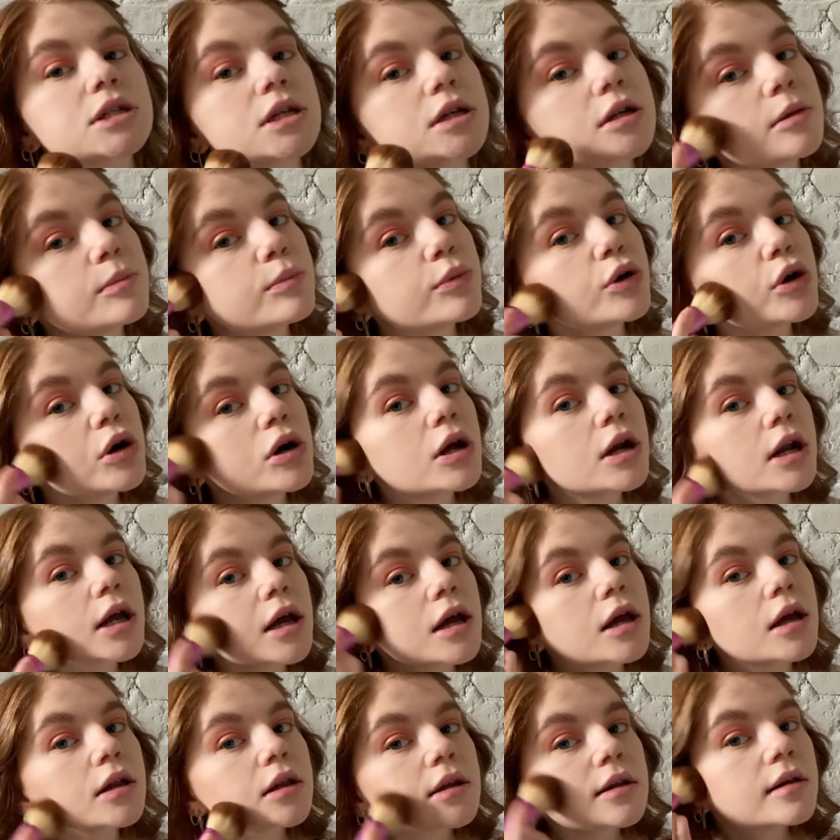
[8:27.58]
gonna put
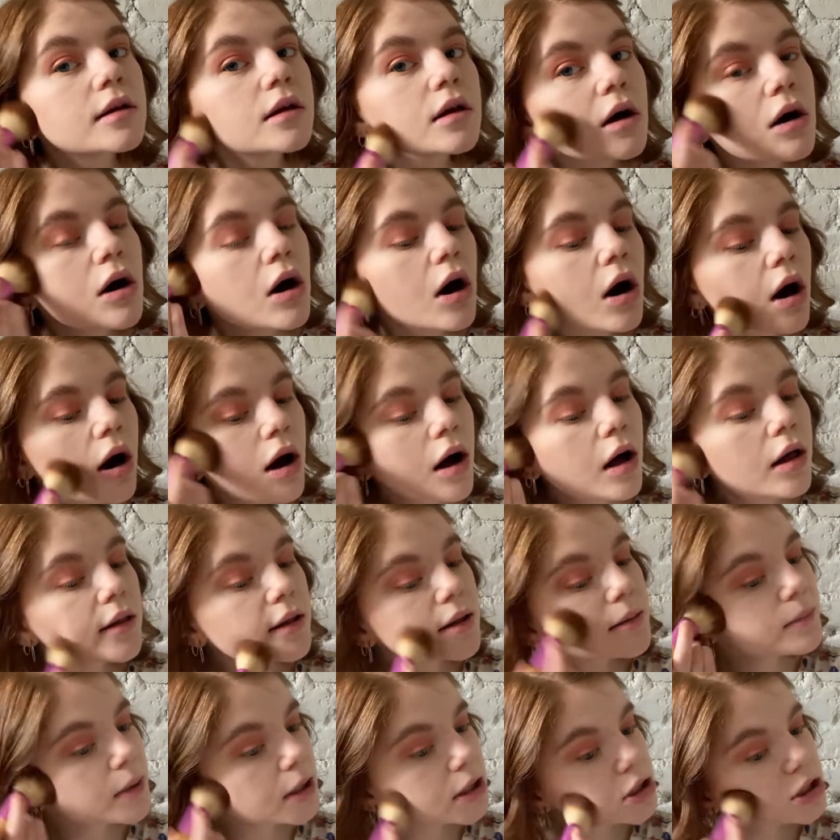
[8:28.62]
it all
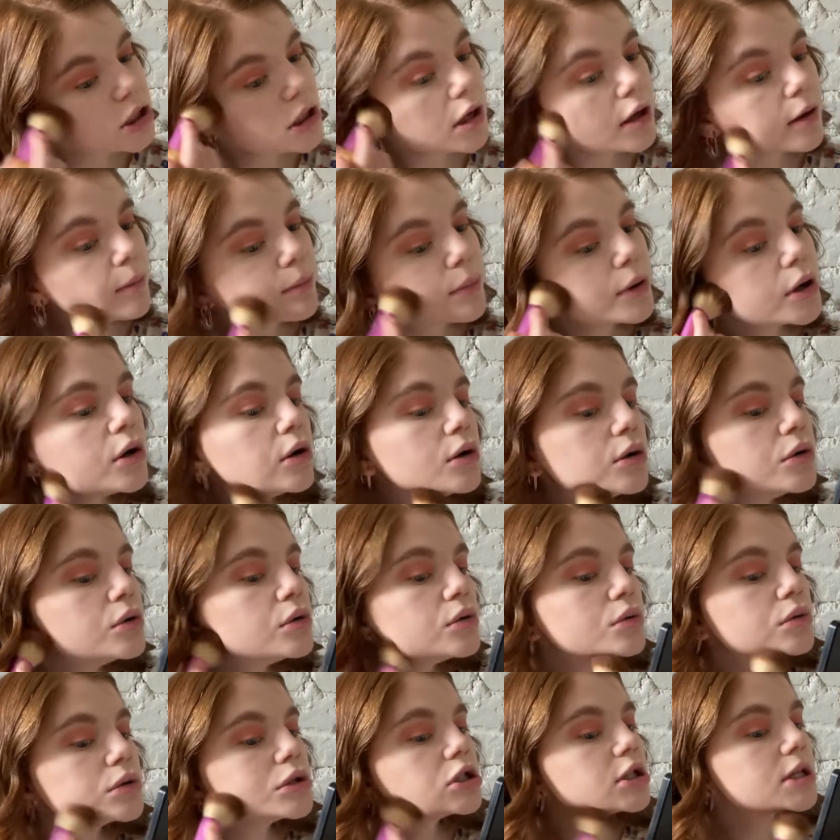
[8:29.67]
in my
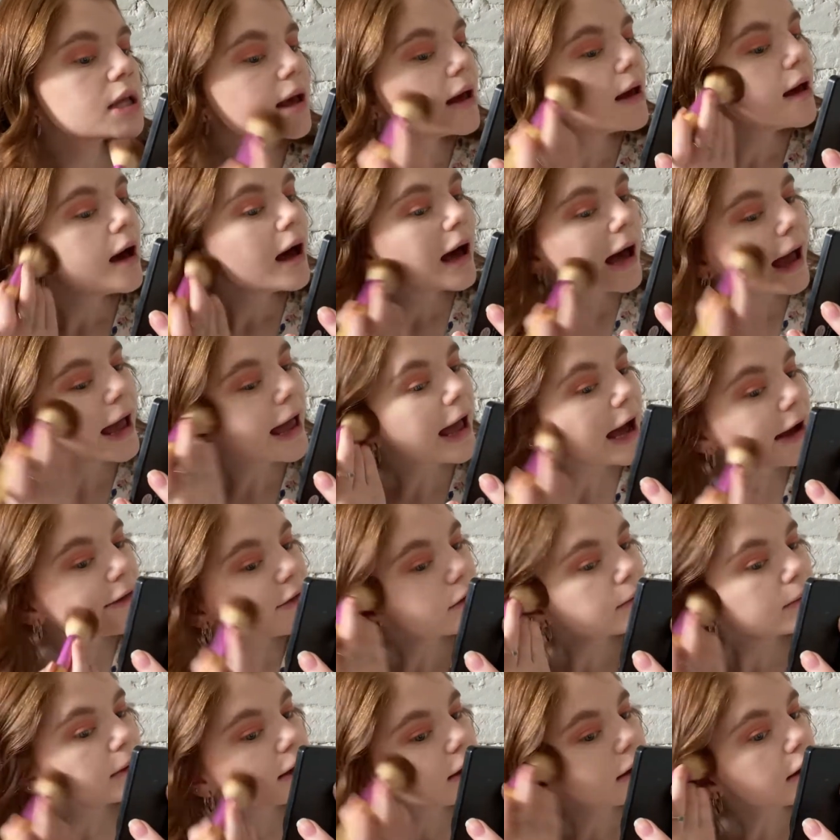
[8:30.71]
cheekbones. I have to
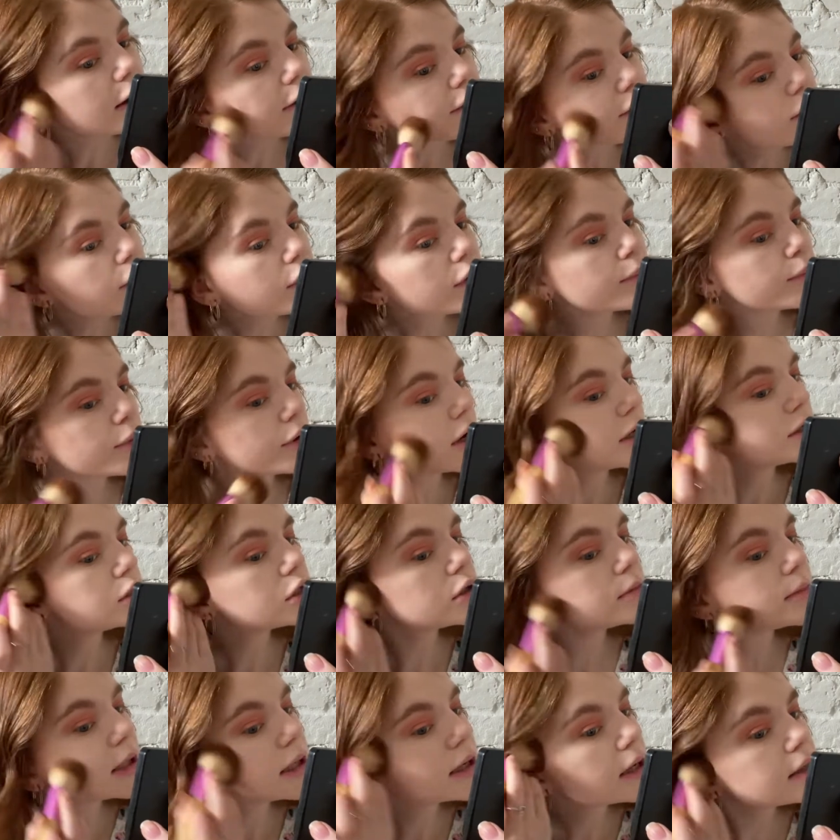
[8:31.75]
be careful with bronzer
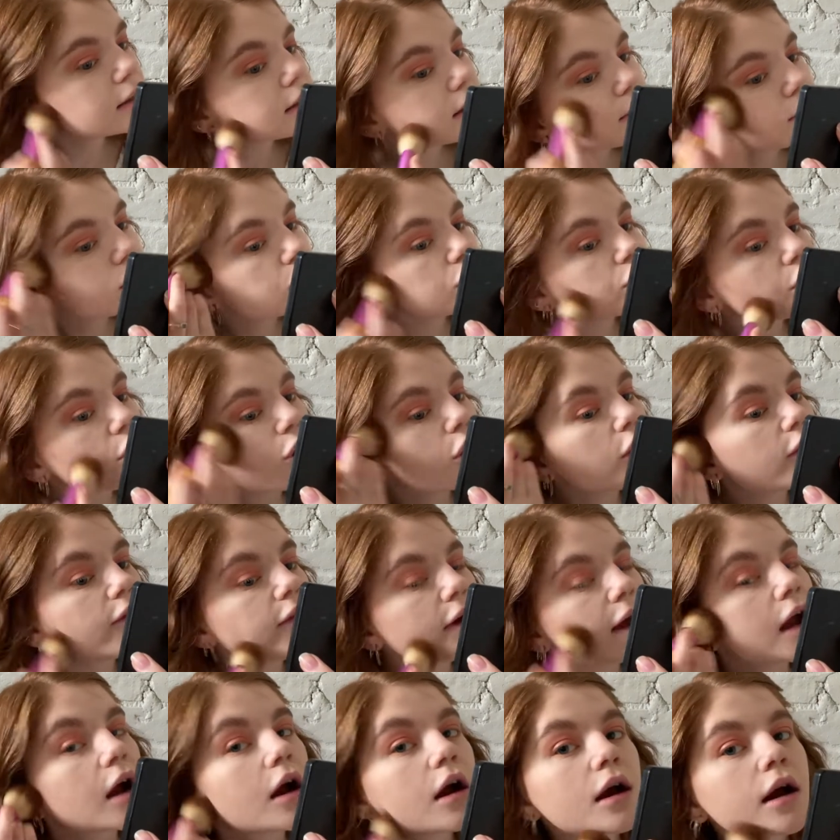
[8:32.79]
because I'm so
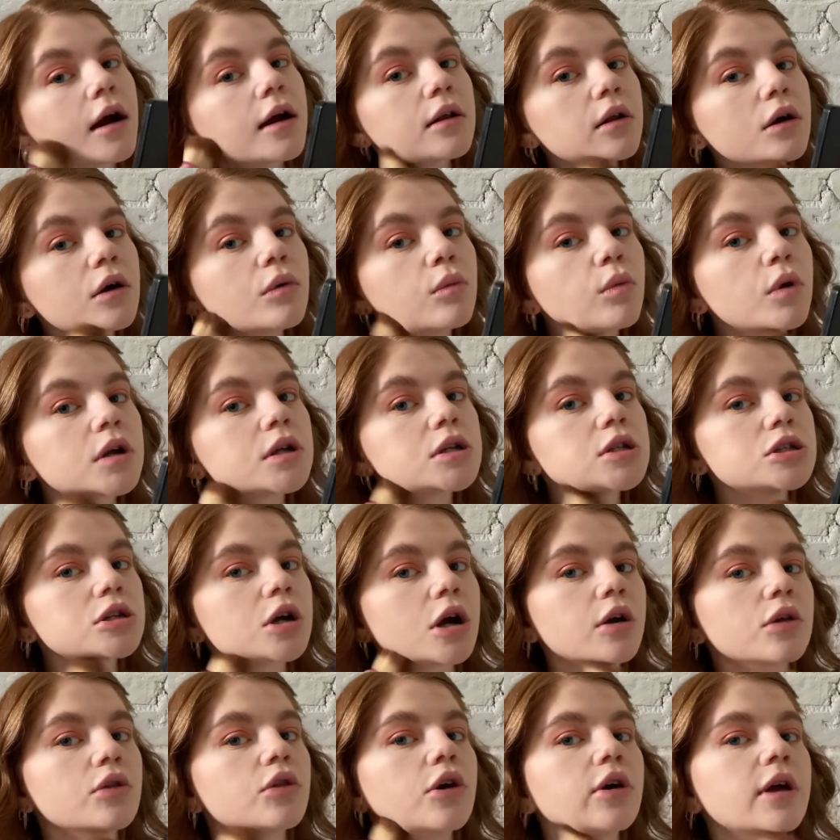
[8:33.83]
fair. I don't want to
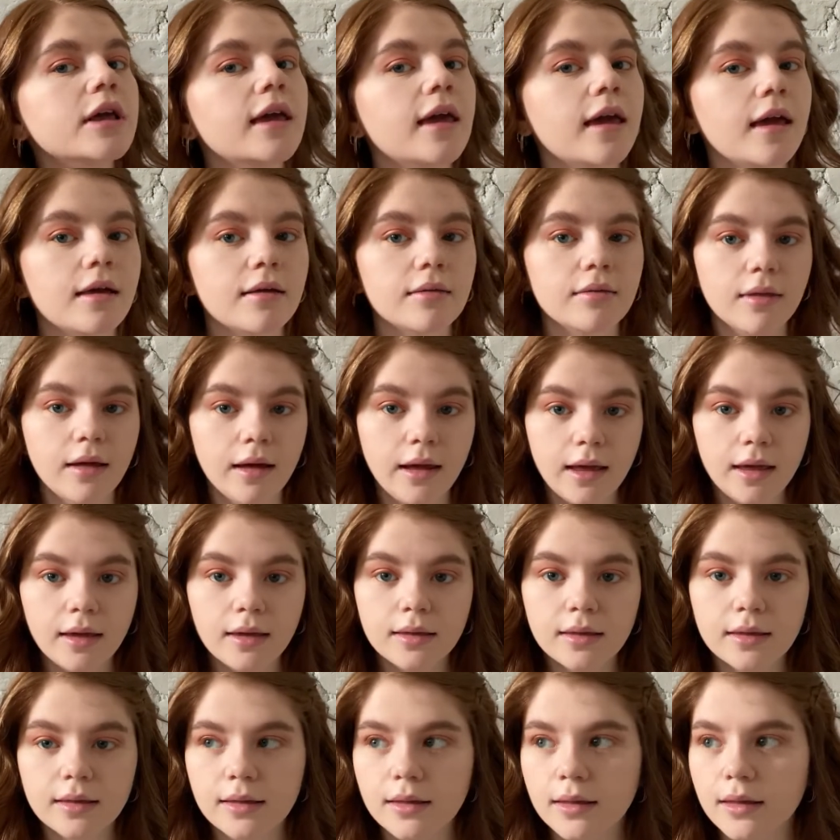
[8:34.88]
start looking like,
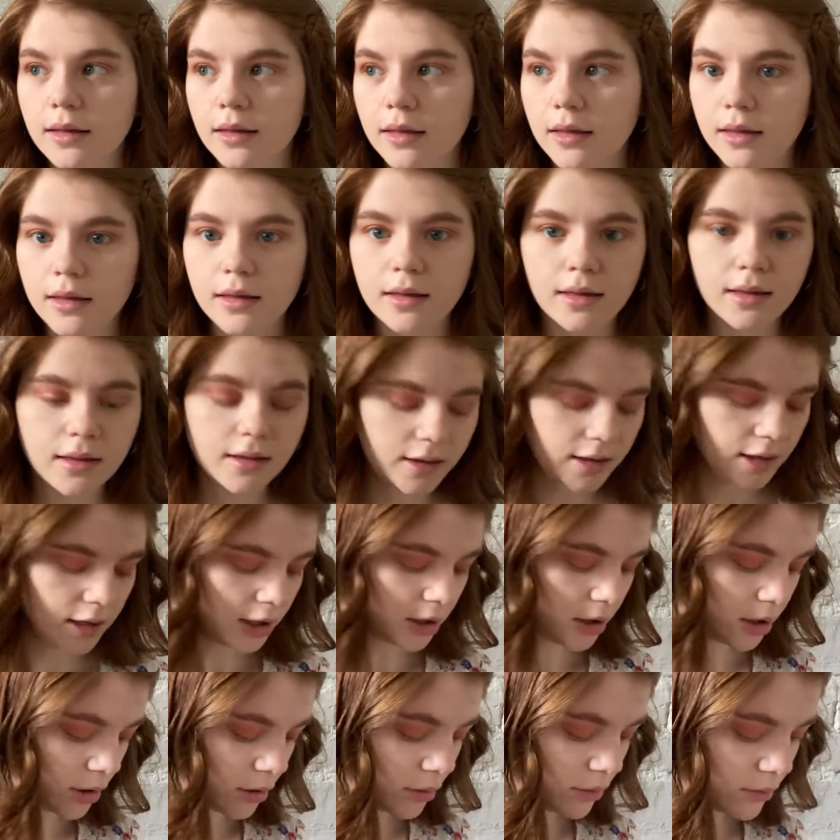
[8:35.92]
you
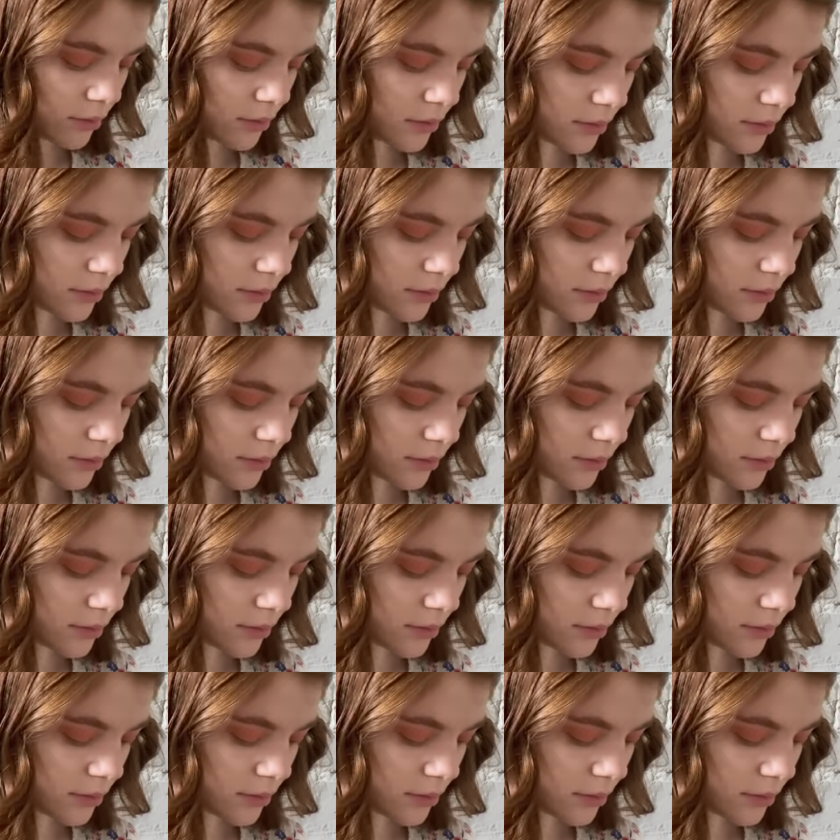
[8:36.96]
know,